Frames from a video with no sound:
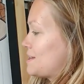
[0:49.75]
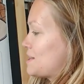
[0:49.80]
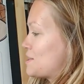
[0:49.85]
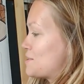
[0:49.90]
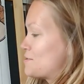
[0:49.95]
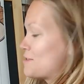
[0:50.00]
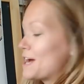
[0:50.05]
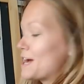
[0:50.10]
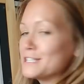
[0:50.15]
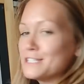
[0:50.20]
the
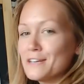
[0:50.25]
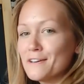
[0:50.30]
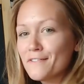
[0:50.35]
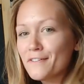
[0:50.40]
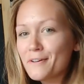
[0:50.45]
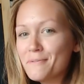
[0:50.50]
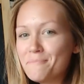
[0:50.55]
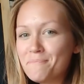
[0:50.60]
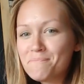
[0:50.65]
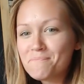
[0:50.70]

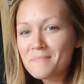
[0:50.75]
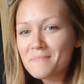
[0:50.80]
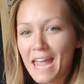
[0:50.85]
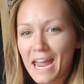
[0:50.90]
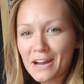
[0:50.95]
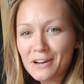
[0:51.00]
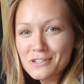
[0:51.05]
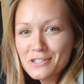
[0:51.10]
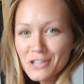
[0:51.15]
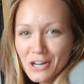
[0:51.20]
interactive
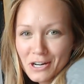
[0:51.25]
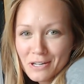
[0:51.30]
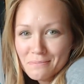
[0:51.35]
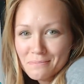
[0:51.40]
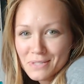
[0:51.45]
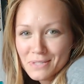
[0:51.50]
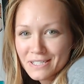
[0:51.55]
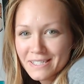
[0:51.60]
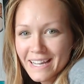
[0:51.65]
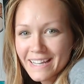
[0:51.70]
anchor
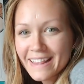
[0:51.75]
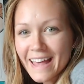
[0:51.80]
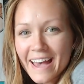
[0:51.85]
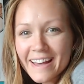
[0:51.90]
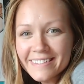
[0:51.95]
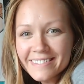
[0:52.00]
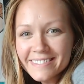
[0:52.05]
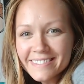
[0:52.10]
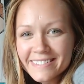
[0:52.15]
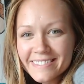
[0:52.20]
chart, just like
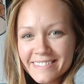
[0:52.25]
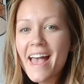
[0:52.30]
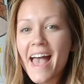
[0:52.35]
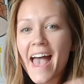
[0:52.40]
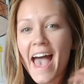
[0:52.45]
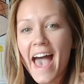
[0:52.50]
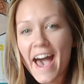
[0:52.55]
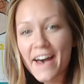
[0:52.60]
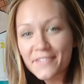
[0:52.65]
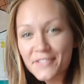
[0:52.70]
that.
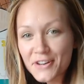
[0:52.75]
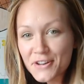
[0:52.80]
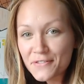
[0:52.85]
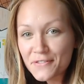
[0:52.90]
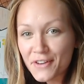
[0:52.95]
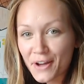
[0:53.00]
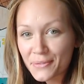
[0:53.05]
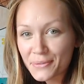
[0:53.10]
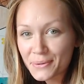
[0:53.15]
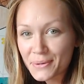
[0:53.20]
After
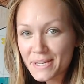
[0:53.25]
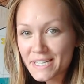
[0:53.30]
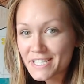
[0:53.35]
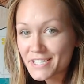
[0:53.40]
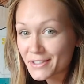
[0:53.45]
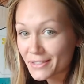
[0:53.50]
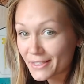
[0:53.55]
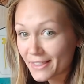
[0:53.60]
you've gone through each